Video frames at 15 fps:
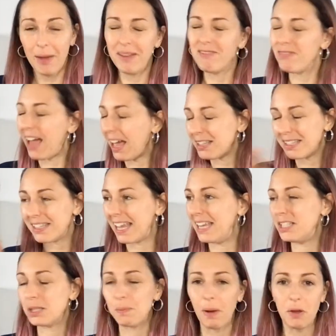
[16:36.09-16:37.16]
He, he
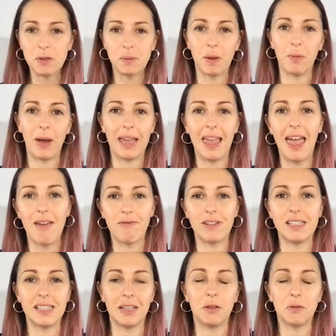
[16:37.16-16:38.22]
just blows me away every
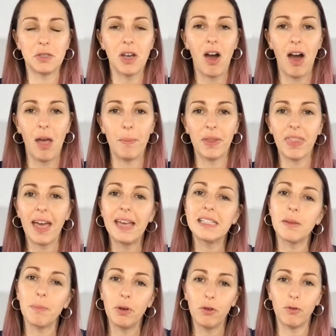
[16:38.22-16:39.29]
single time. But that is
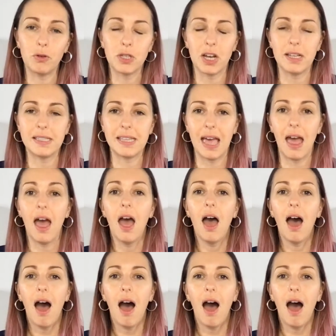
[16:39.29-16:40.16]
a beautiful die set.